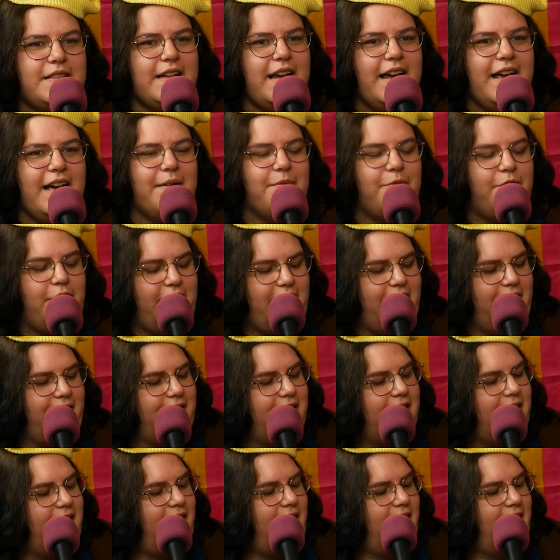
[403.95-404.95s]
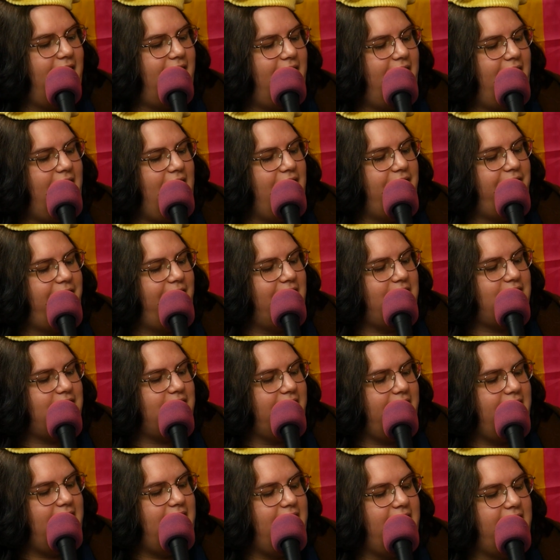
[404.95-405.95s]
Damn, wild. Uh,
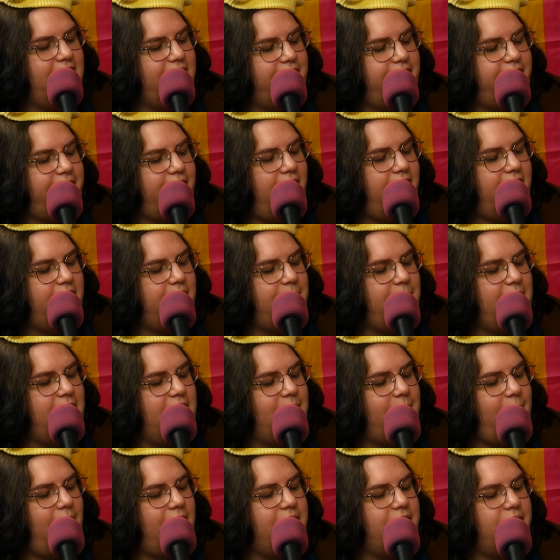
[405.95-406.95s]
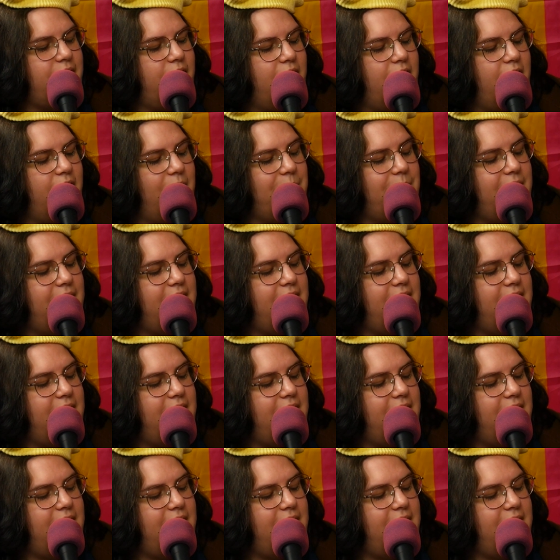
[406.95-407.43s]
eventually, he confronted me in my dorm.